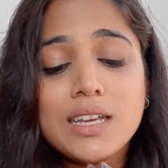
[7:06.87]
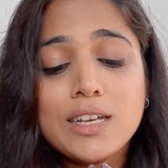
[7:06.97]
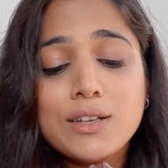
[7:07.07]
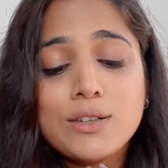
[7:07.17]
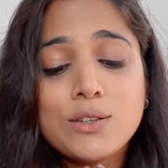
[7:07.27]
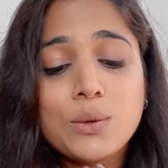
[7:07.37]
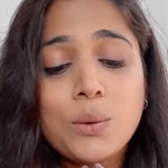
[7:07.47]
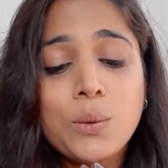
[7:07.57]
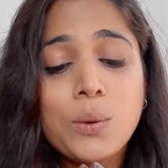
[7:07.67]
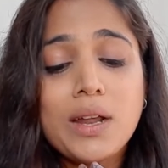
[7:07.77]

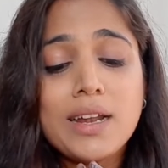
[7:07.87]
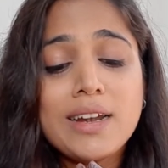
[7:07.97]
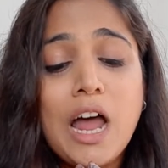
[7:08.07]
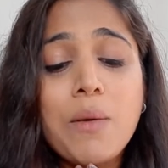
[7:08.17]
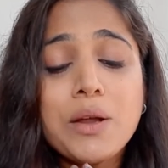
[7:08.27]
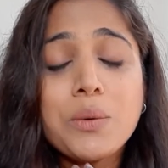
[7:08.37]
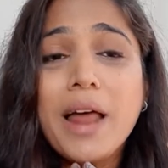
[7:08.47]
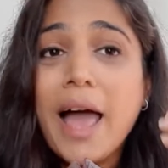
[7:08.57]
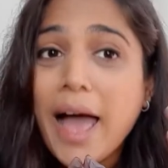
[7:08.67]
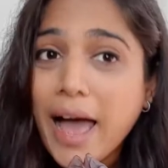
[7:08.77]
So now I don't
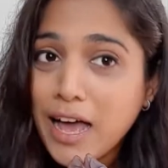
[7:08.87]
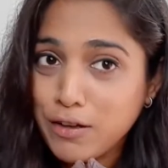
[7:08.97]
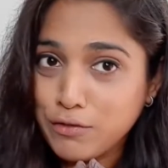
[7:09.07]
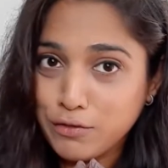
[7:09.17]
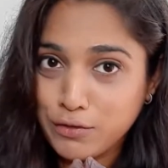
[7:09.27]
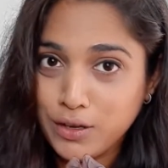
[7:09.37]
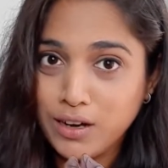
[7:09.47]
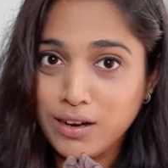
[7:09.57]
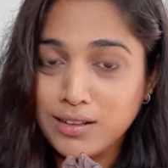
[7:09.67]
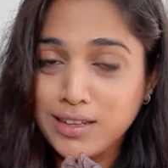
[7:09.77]
have
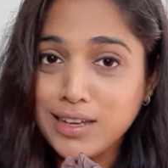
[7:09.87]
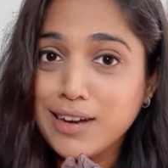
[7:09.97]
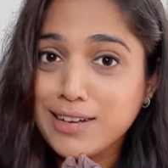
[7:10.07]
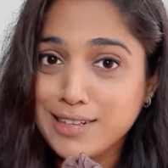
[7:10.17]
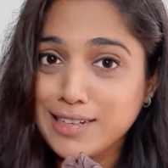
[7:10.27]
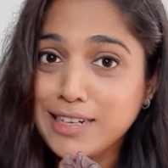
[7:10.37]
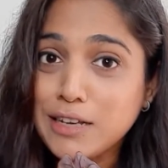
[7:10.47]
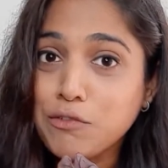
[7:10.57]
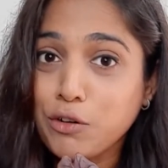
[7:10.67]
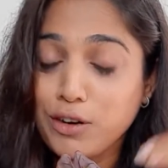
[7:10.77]
the youngest
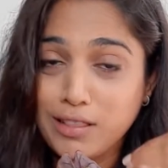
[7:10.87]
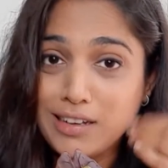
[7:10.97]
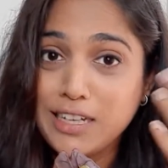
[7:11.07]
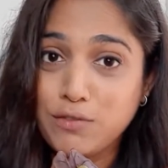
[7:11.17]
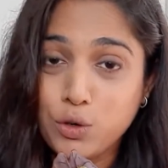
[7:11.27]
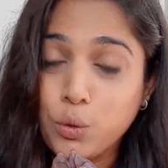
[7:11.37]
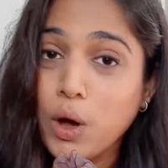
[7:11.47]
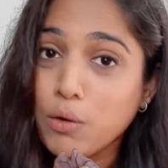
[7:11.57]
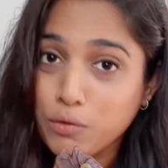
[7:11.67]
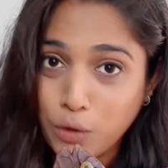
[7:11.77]
leaf for another leaf to
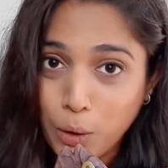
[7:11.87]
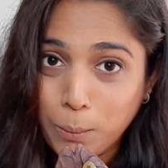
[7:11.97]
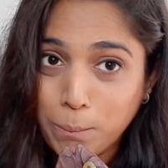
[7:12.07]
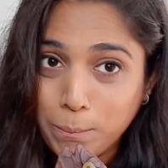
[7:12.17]
grow out from.